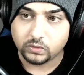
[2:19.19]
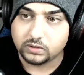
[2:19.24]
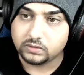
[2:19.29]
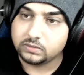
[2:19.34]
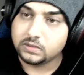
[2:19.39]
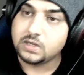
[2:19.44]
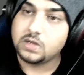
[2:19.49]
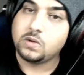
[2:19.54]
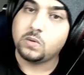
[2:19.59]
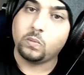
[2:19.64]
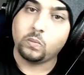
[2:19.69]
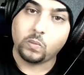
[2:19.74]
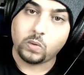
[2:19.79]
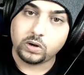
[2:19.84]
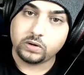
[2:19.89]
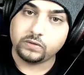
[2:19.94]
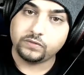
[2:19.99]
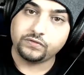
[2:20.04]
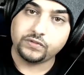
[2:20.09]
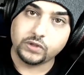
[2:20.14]
Well,
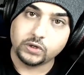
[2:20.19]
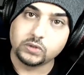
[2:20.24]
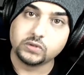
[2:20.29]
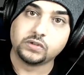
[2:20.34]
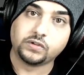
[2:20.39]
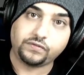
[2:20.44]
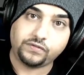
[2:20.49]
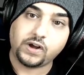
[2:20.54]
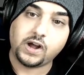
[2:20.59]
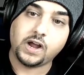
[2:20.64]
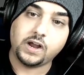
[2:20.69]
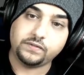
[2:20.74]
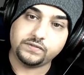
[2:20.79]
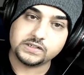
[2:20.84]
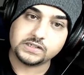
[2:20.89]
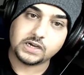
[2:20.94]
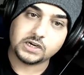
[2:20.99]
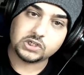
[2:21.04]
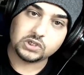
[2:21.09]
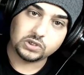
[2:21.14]
one of those 5
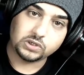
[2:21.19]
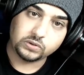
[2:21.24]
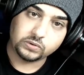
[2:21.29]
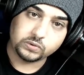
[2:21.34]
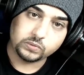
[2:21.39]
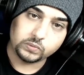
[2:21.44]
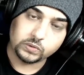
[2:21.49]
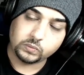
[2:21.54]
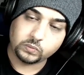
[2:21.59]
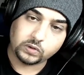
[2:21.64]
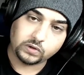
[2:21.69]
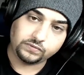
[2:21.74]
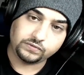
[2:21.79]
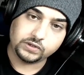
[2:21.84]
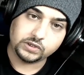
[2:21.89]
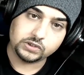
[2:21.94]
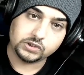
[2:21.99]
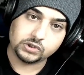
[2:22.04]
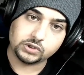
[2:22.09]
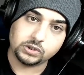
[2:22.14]
is actually going to win one of
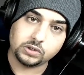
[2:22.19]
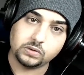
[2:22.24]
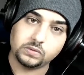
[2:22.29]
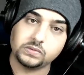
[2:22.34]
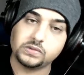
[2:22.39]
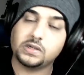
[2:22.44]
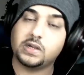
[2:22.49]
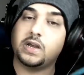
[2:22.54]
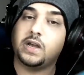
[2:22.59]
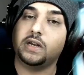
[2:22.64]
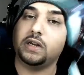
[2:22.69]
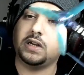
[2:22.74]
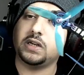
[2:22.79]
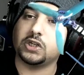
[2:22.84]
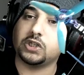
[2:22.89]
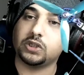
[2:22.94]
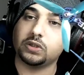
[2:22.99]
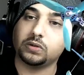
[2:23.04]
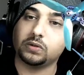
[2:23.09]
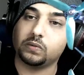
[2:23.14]
these drones, and he
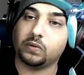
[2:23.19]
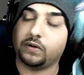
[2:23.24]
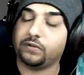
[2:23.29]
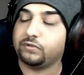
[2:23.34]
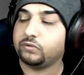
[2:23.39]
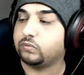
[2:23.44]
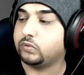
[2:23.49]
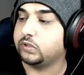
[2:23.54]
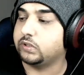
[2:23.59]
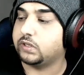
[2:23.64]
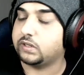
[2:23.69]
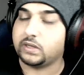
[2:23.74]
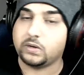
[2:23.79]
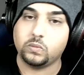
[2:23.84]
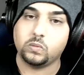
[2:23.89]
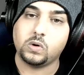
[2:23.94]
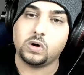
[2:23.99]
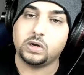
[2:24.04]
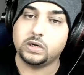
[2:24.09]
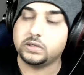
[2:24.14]
could choose whatever one they
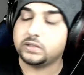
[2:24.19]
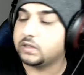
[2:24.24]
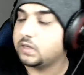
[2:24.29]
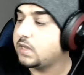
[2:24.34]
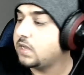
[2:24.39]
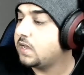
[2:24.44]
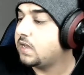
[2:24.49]
want.